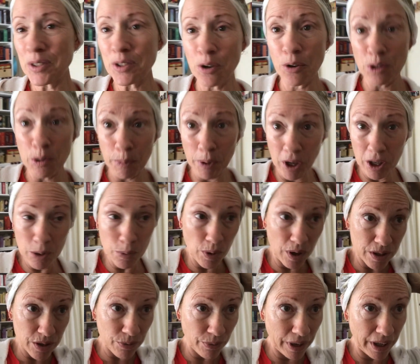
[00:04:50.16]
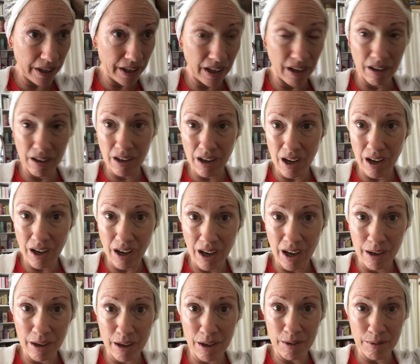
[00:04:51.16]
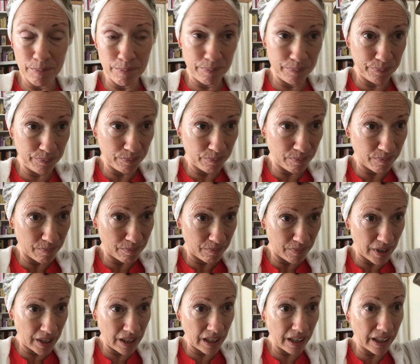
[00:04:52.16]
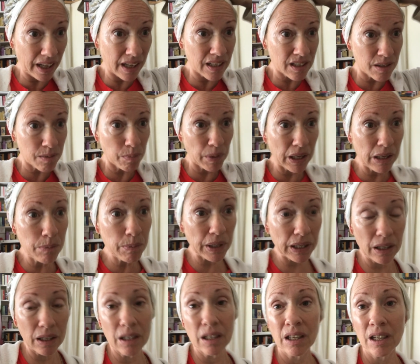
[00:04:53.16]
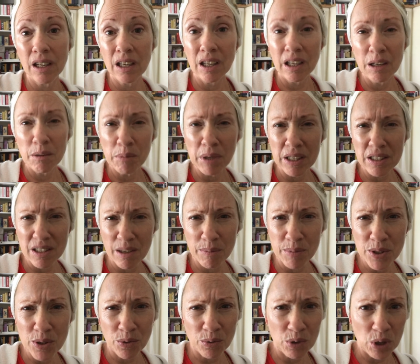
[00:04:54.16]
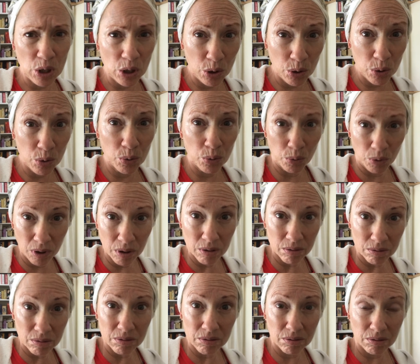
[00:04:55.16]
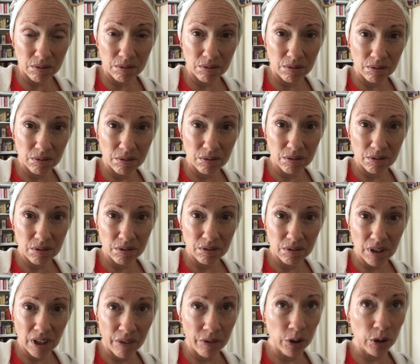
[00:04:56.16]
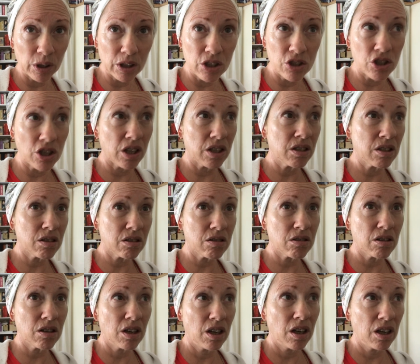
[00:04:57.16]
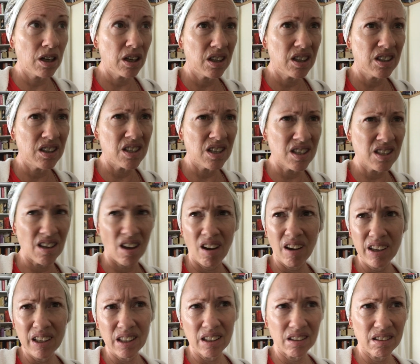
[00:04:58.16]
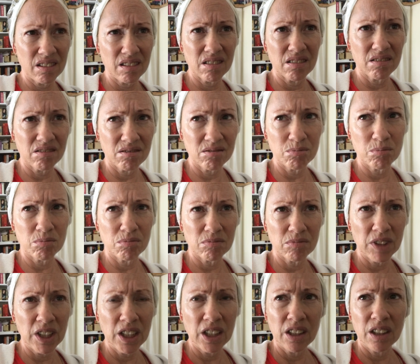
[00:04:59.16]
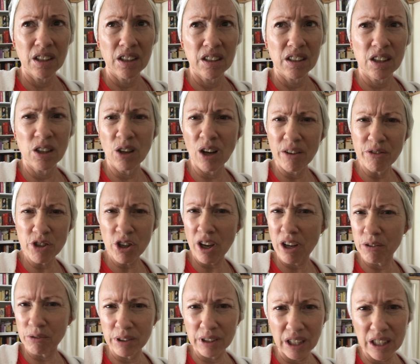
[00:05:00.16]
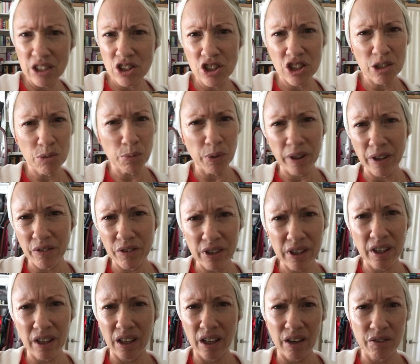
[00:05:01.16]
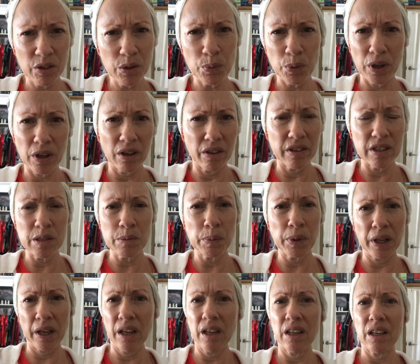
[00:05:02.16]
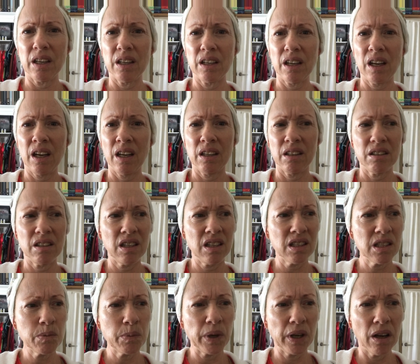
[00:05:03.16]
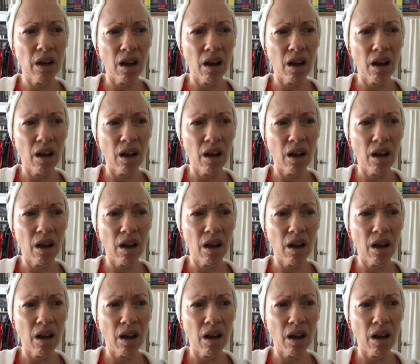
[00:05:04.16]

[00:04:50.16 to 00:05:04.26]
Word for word: so the body wants red hair. Um, and I guess maybe because I'm so new, I've only just decided. You know, I've tried a relationship with everything and everyone on this planet, and it's been